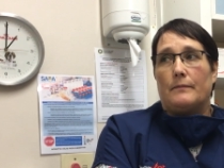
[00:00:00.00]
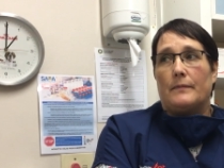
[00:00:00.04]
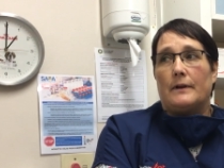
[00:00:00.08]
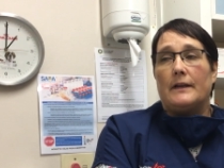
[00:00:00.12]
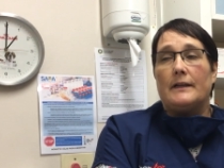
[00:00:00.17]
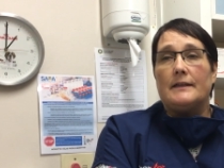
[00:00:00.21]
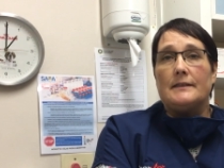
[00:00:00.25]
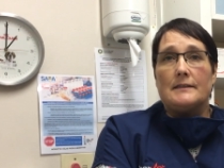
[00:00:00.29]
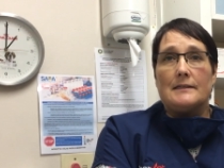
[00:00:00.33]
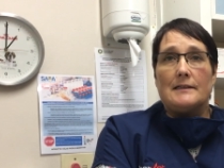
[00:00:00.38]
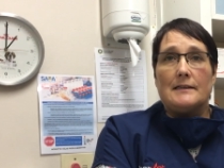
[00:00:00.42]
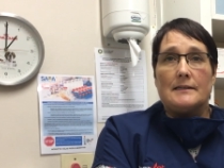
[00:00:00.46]

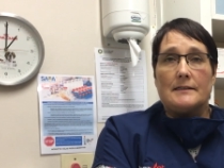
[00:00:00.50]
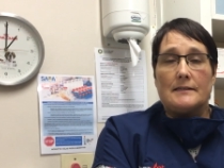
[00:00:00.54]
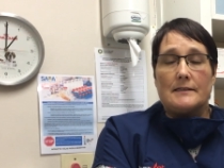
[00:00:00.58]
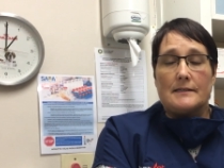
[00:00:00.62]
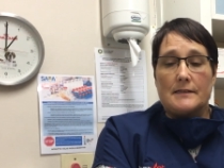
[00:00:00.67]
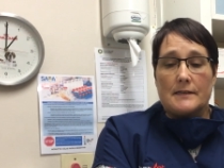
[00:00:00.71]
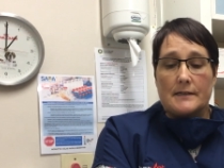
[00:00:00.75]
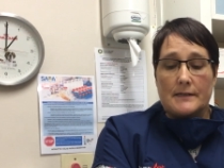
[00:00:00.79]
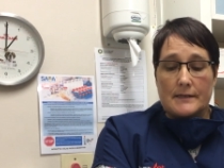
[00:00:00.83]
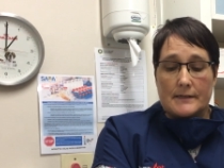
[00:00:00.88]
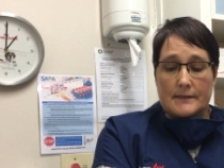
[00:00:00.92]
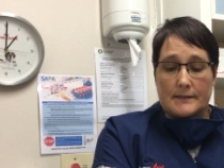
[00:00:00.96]

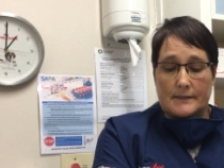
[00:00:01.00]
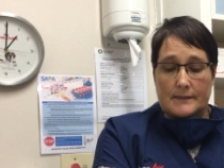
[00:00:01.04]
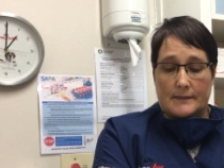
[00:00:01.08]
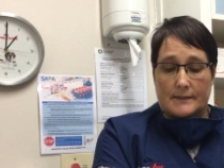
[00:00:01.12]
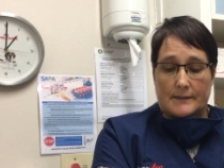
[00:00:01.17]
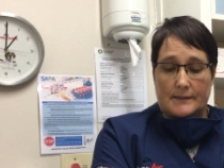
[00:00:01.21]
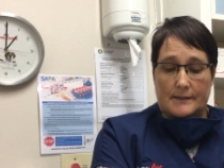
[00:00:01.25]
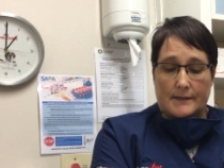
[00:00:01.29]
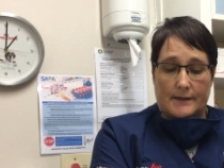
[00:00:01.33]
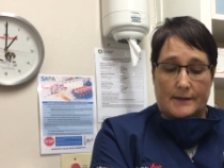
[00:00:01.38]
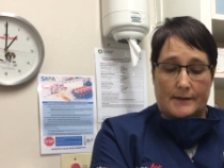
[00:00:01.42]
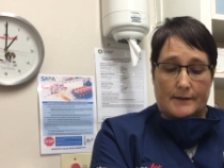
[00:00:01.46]

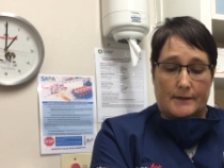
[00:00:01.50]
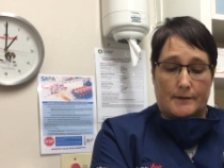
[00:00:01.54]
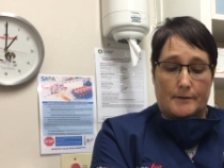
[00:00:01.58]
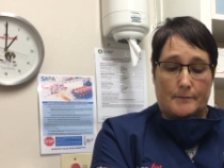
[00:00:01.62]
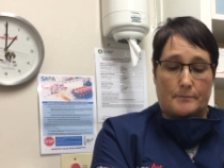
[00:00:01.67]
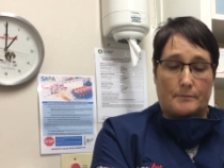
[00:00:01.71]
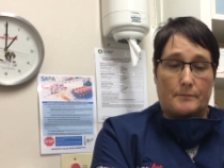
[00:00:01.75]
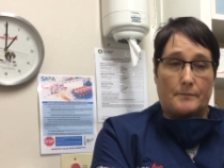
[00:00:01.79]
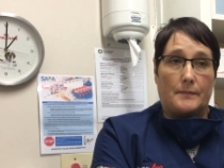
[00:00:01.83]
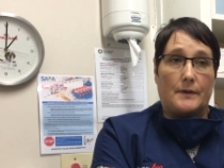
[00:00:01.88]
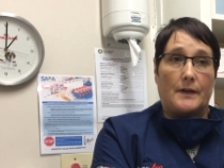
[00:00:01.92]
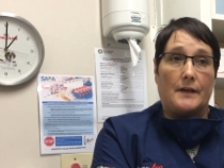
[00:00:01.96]
listlessness,
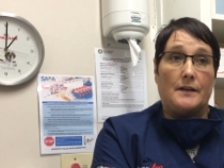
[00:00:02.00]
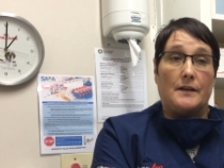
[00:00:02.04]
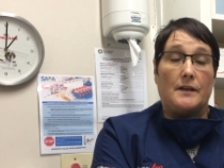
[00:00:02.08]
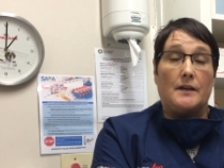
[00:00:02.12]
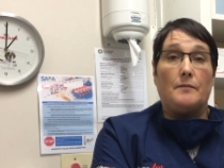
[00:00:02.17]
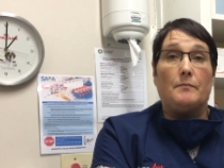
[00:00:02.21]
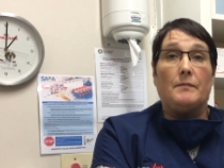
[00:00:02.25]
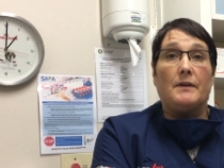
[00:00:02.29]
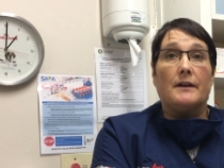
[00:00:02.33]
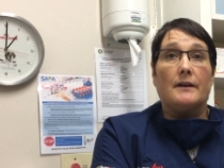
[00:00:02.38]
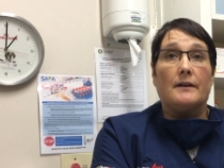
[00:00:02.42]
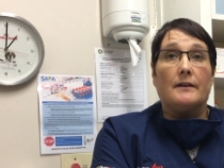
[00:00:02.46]

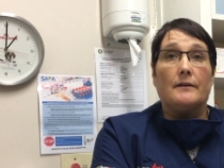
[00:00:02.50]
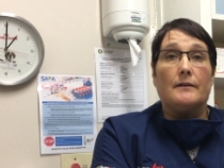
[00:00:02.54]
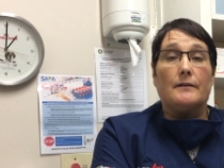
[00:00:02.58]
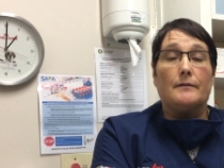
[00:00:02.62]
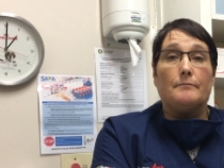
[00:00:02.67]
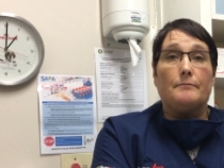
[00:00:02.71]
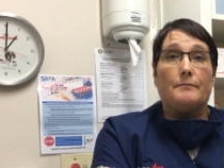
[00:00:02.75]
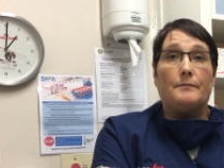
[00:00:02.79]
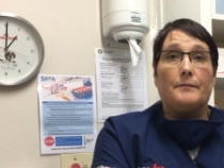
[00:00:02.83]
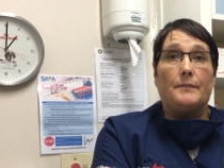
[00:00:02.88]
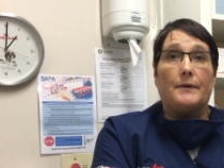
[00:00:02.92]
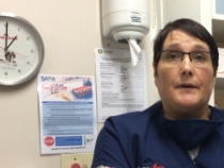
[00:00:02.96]
anemia,
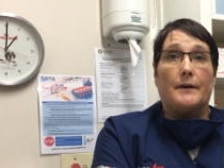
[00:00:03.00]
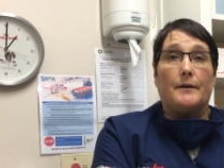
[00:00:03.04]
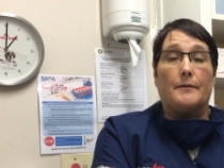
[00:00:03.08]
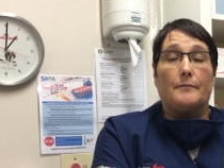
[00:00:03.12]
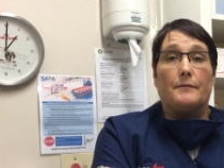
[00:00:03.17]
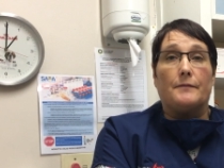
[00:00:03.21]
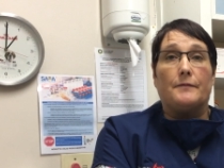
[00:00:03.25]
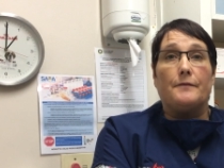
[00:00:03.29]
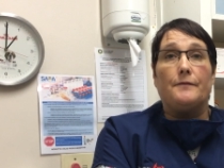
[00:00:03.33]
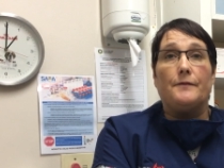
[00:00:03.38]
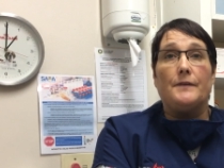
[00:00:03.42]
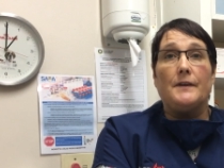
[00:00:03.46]

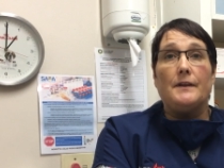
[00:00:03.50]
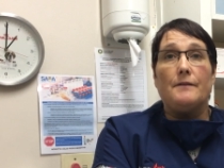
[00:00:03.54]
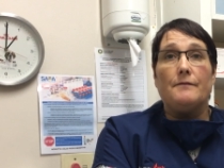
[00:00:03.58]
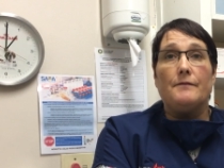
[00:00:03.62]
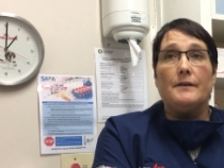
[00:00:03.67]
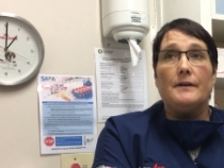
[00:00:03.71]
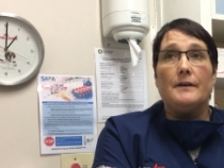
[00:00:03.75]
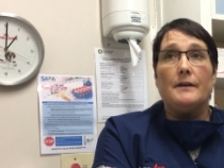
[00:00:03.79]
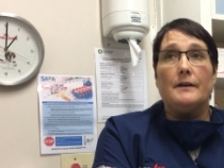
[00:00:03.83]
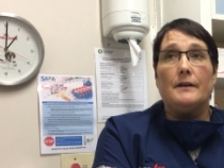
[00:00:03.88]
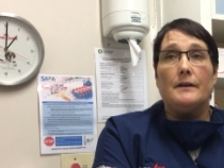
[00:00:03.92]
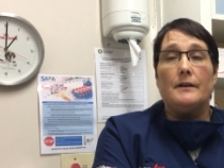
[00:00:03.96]

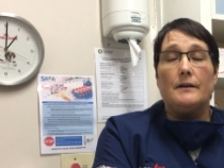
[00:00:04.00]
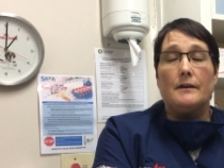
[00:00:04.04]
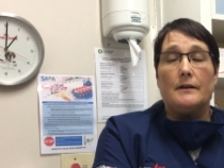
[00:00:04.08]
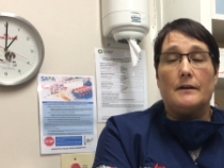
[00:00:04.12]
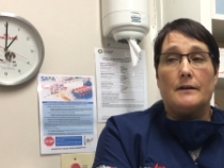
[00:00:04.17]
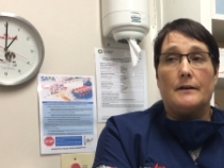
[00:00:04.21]
fever,